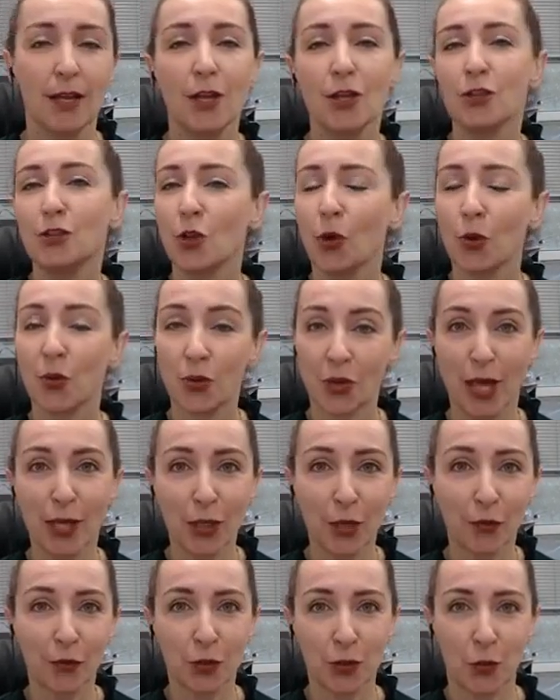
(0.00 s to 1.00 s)
So thank
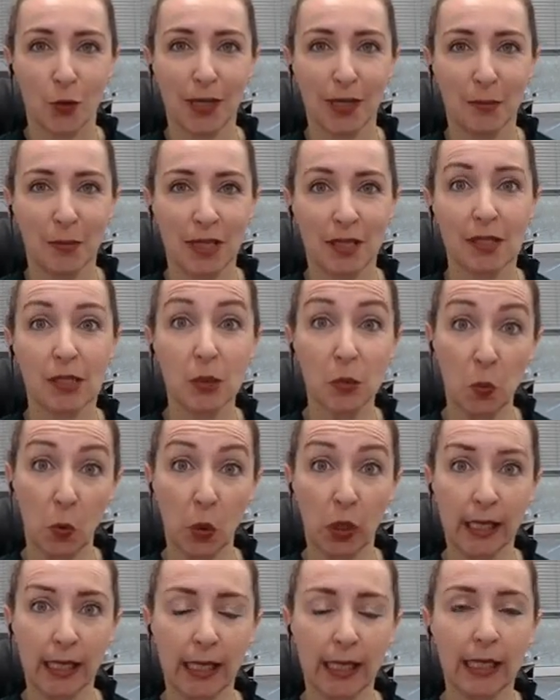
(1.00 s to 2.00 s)
you for joining me this
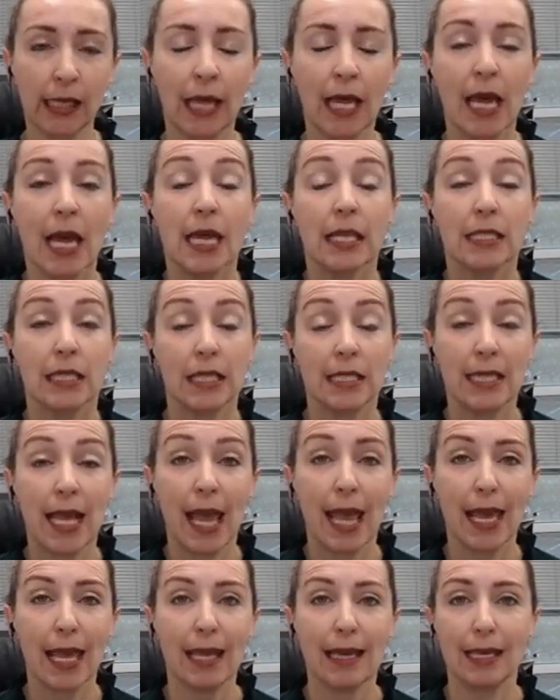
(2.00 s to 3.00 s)
morning.
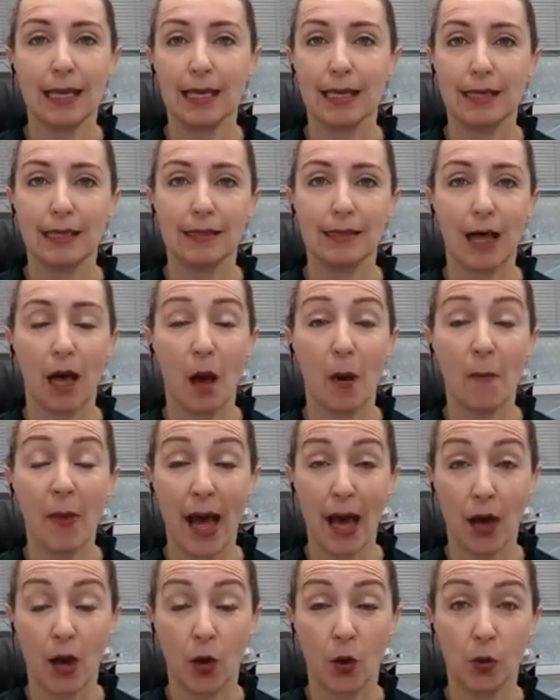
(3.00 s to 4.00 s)
Today is
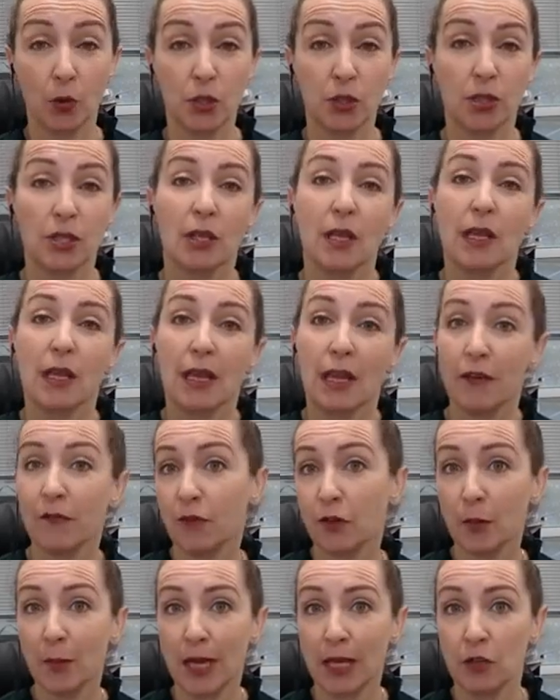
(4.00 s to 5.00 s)
about
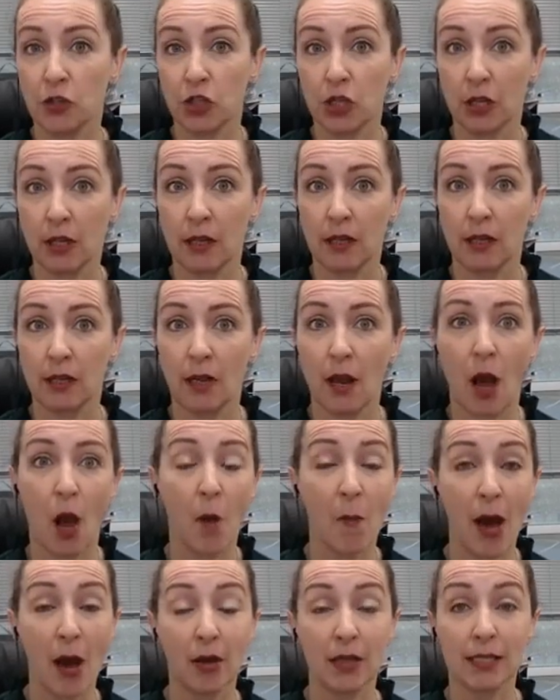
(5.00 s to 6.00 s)
information
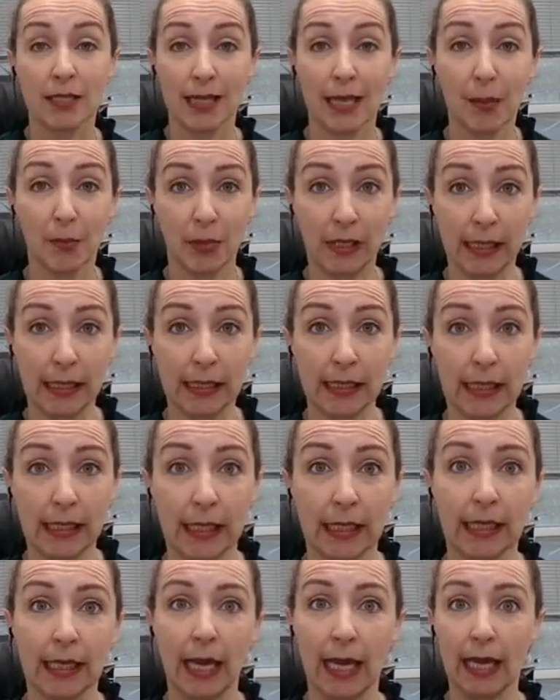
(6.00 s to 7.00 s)
about estate
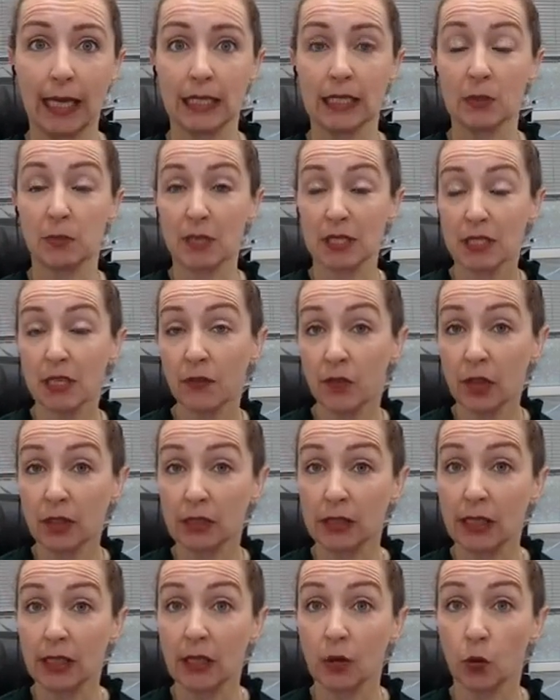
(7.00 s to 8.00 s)
planning, and
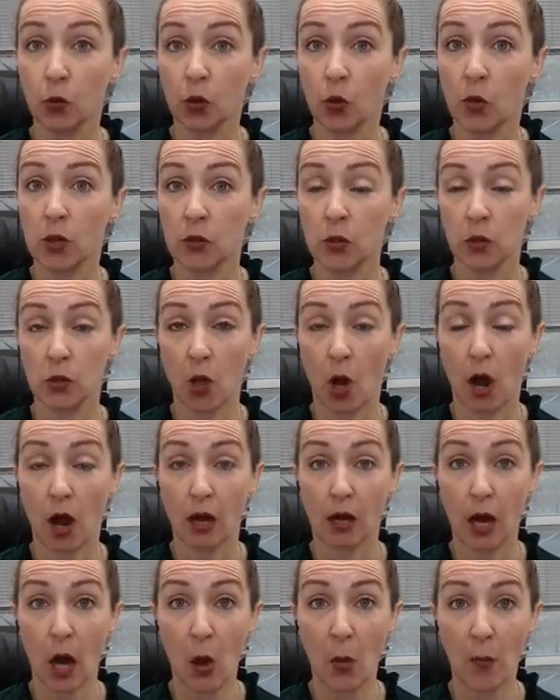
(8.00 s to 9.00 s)
specifically we're going to
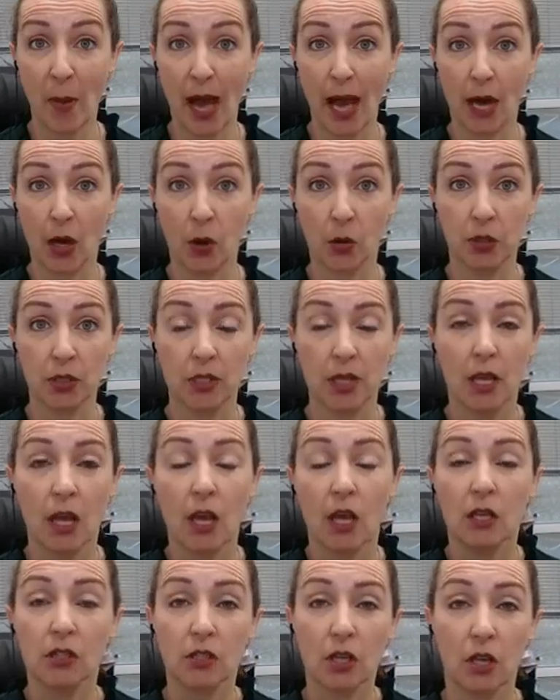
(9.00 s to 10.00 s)
talk about,
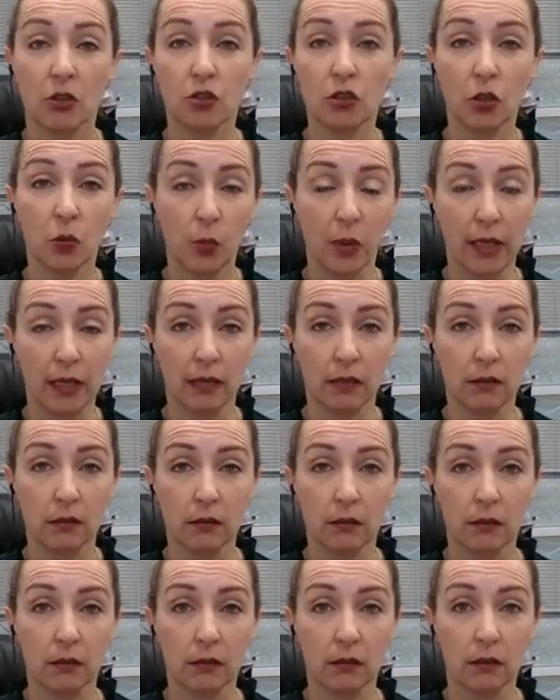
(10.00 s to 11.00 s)
does your
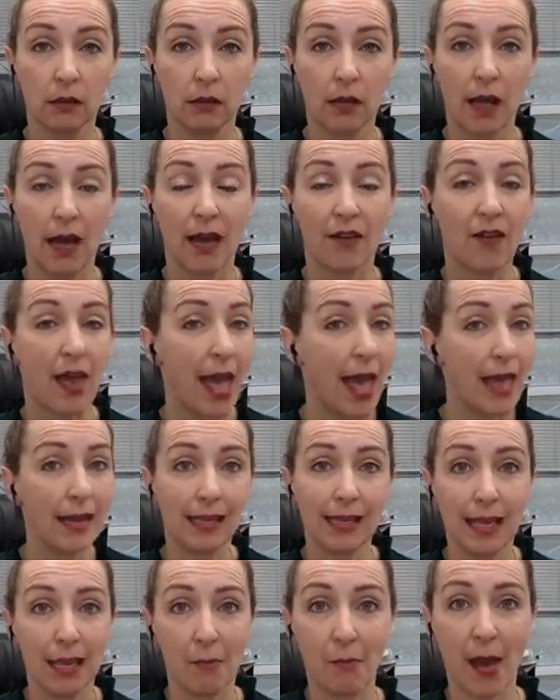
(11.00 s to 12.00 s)
will have
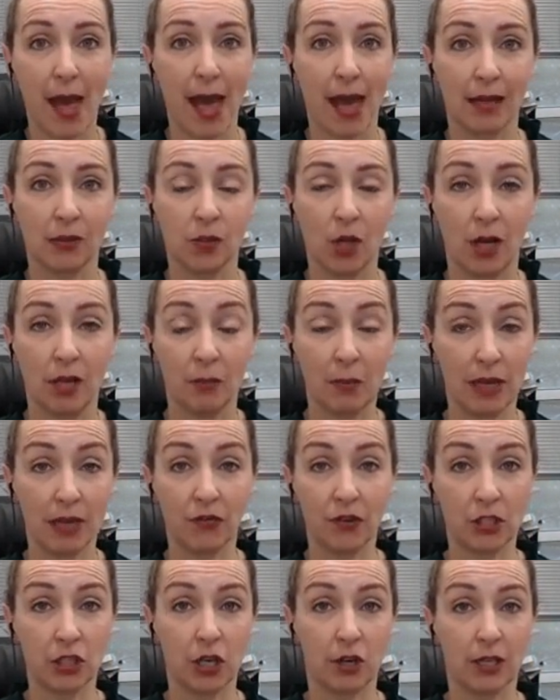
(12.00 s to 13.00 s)
any impact on
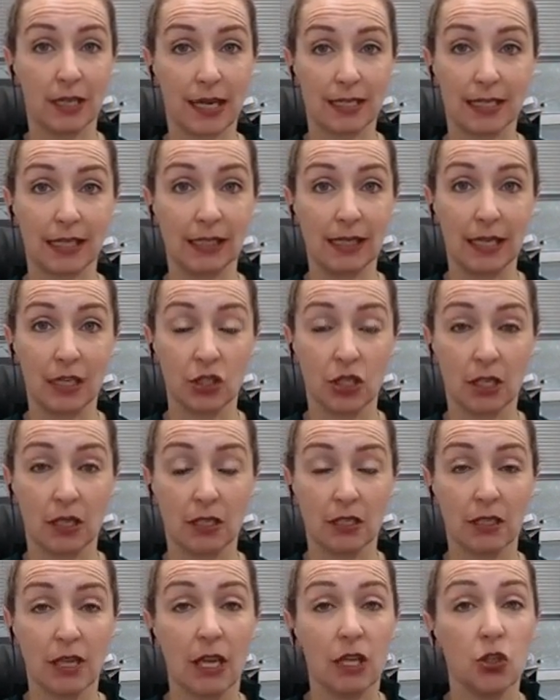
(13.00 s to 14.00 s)
beneficiary
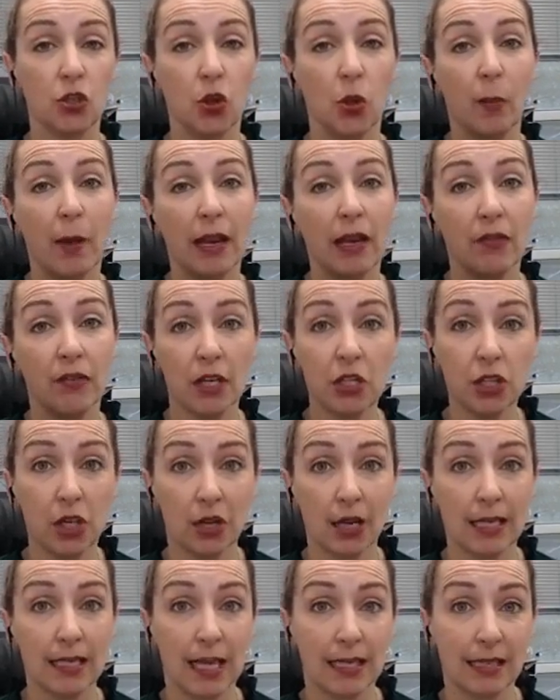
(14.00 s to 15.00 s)
designations, and do
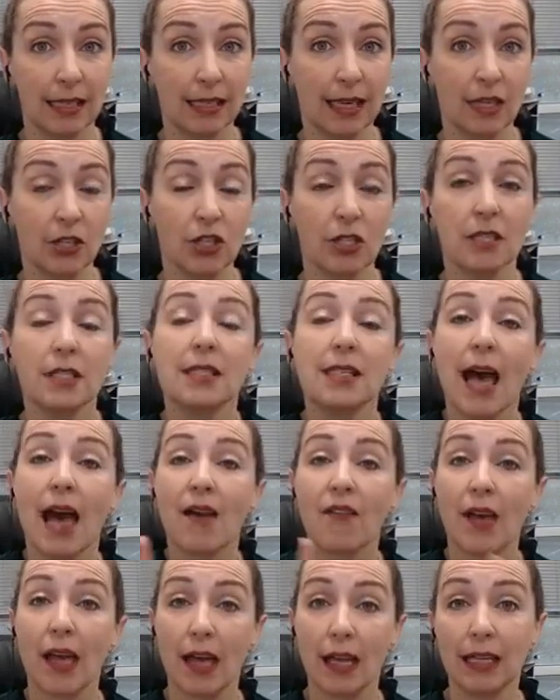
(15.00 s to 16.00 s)
beneficiary designations
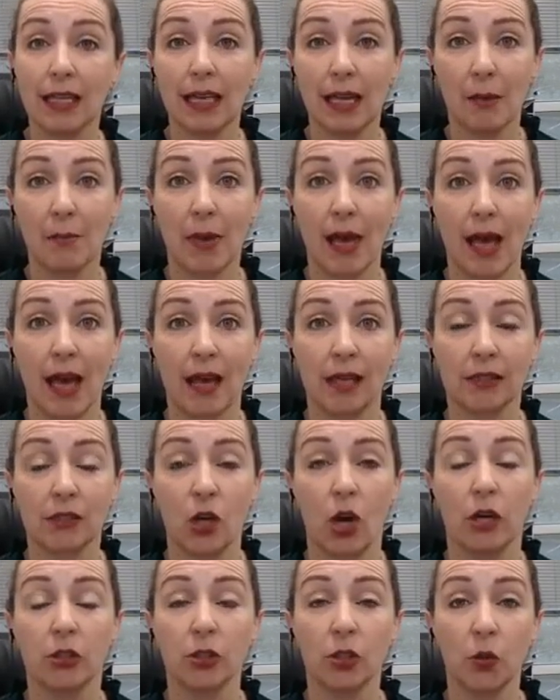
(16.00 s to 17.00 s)
have any impact
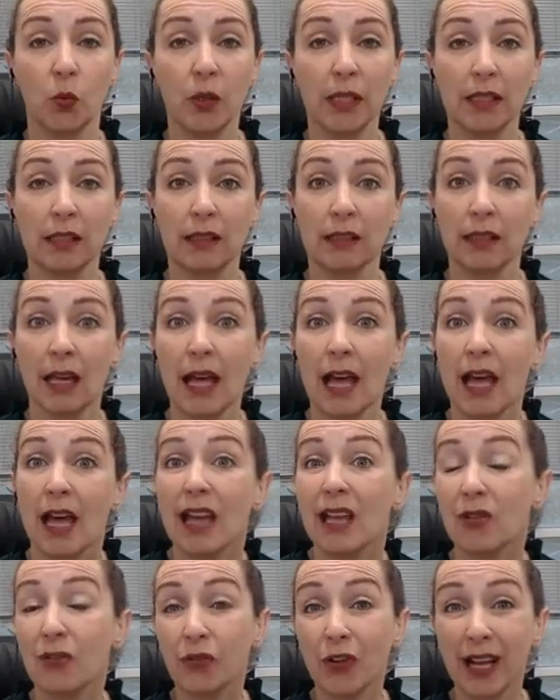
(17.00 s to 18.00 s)
on your will?
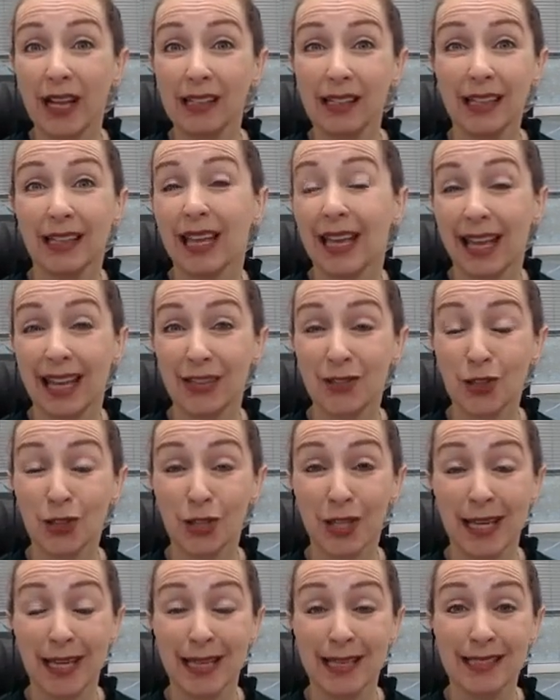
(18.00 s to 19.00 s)
And frankly, the answer
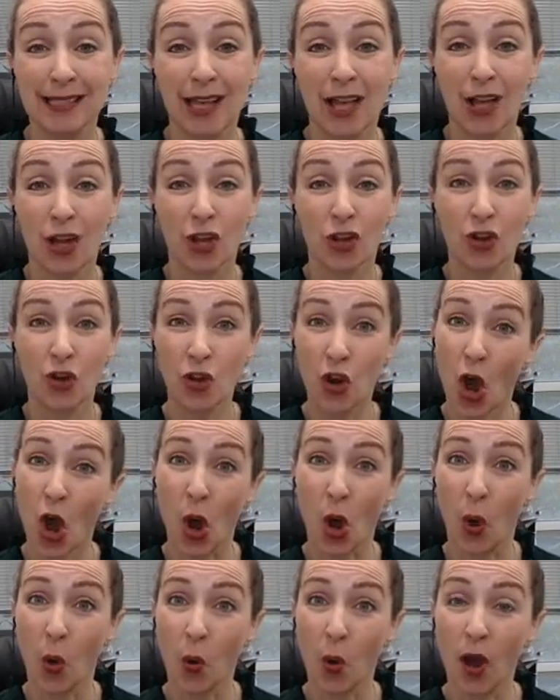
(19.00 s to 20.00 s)
is
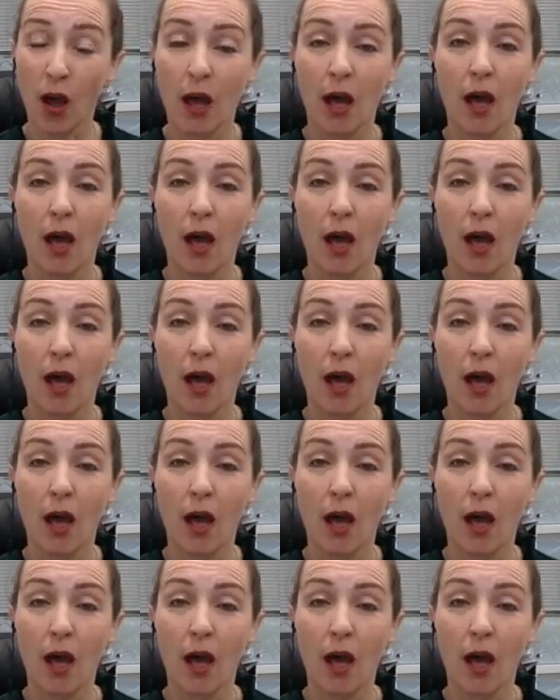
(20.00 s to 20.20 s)
no.